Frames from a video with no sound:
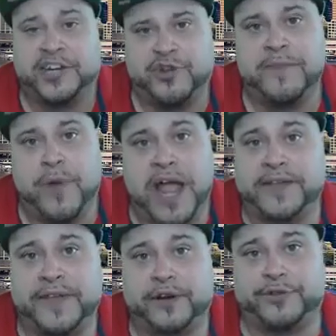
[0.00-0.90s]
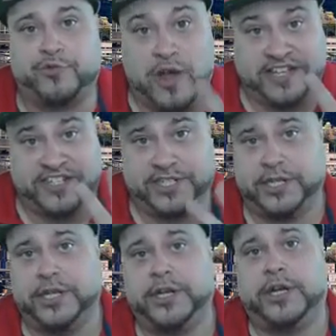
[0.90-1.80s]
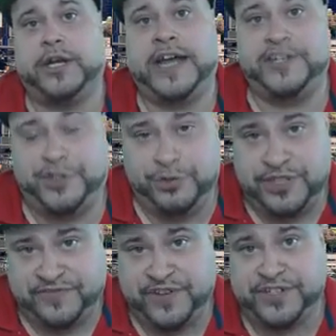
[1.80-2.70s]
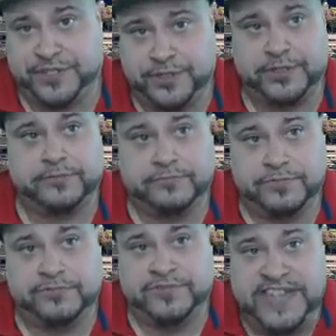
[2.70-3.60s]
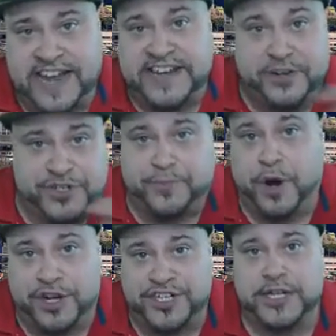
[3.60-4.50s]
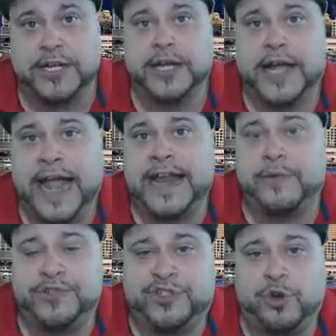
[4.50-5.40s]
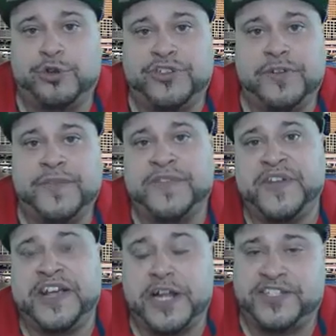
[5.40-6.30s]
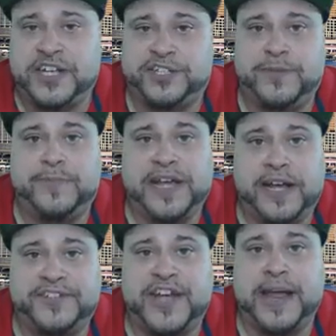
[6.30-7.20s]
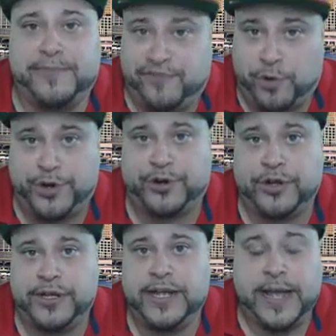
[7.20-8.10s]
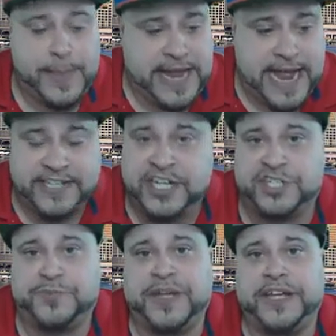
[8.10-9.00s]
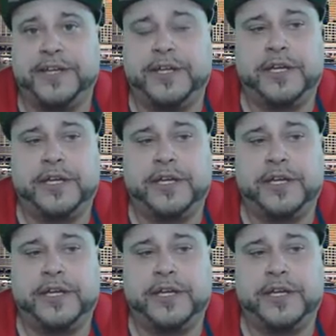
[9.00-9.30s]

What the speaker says: I tried buying there twice in 2 different 10 years apart. And I was told that they cannot sell to me because I am a foreigner and they can't touch me.